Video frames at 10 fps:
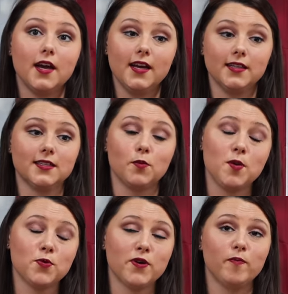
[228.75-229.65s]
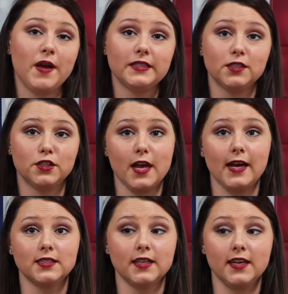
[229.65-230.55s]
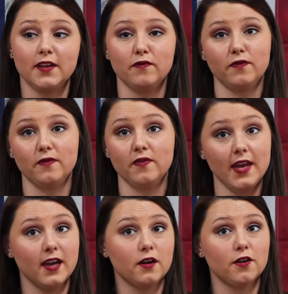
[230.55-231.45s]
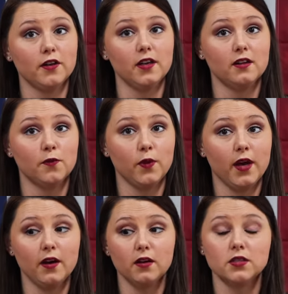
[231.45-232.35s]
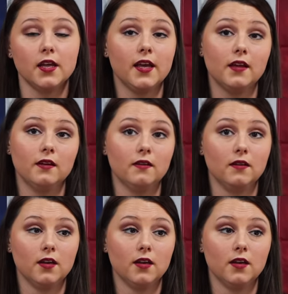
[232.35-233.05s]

And some people have messaged asking if they got a good deal on theirs. And